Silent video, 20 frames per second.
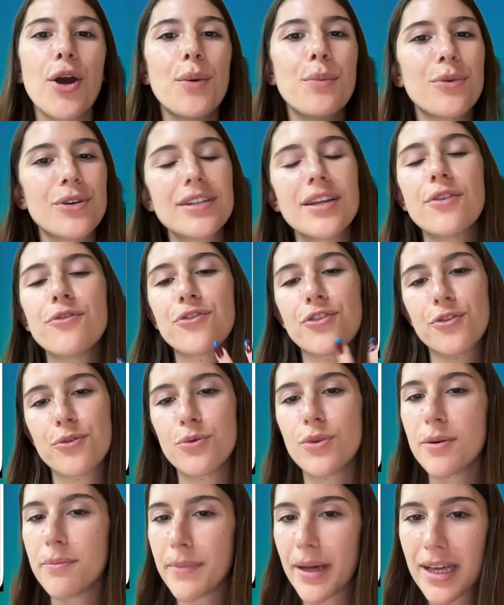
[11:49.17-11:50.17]
more time for
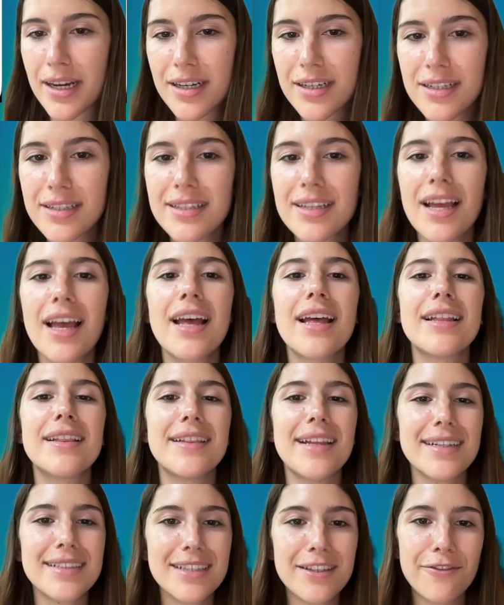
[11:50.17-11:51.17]
what matters.
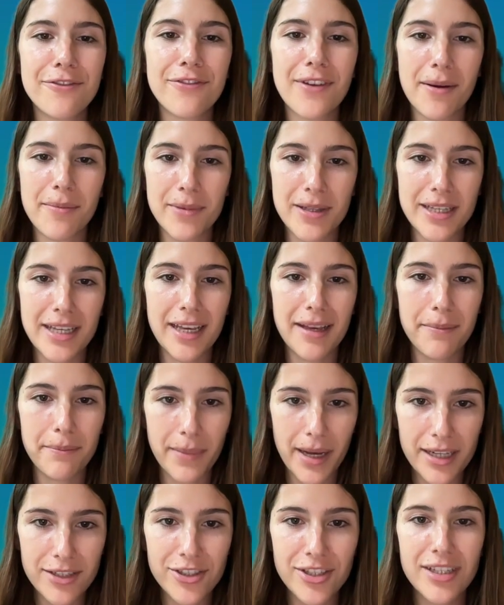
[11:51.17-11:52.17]
That's a family.
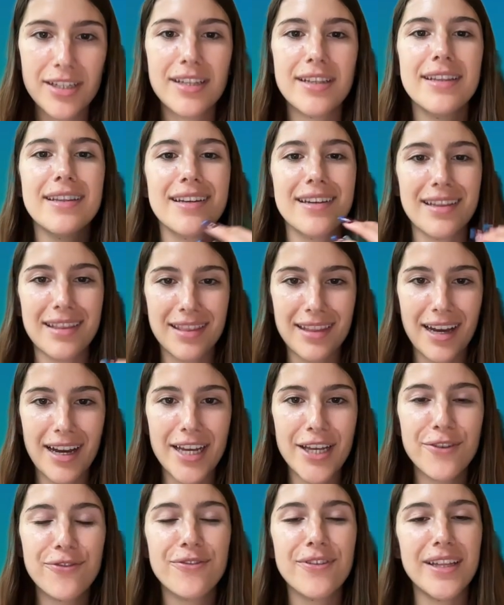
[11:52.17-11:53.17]
Imagine their
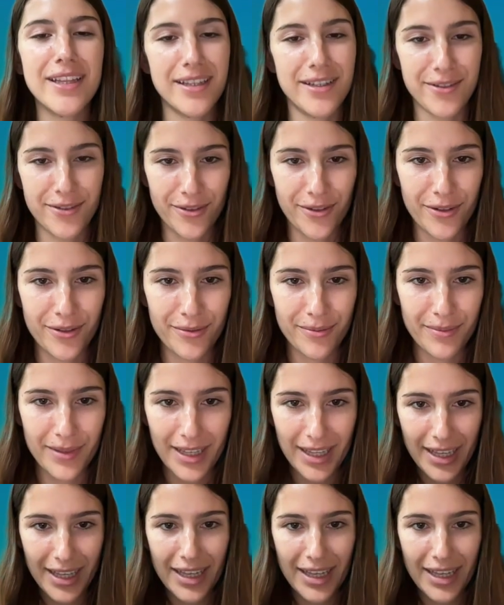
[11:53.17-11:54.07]
life in this home.